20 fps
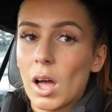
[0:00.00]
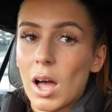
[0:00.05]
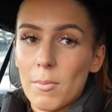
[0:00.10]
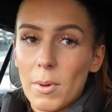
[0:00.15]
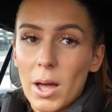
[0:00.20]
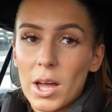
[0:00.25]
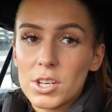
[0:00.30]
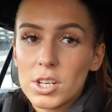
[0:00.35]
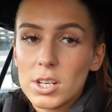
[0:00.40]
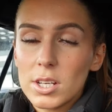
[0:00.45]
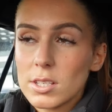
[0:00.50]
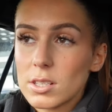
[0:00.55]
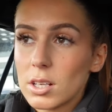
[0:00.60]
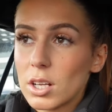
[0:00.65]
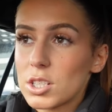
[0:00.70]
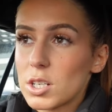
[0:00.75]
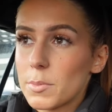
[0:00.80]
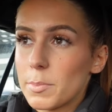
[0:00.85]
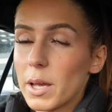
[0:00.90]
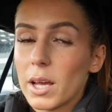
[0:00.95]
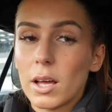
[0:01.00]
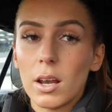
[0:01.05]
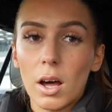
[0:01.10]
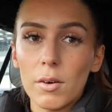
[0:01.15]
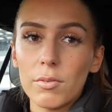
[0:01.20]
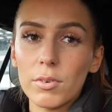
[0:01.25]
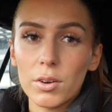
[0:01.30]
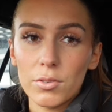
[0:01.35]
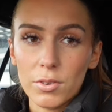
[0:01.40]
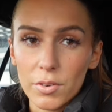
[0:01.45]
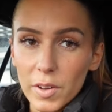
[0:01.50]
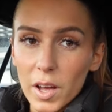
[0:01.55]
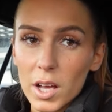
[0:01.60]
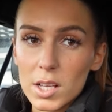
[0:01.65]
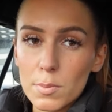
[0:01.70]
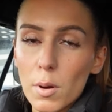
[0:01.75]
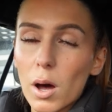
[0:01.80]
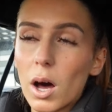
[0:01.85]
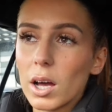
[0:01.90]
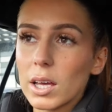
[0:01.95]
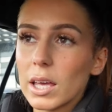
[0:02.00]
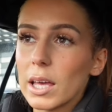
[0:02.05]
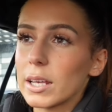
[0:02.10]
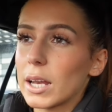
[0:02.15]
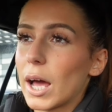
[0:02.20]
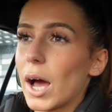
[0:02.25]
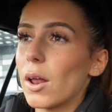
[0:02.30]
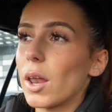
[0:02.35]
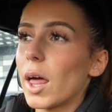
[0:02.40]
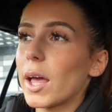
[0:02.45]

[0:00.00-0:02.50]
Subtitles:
I'm actually such a big lover of reverse parking now.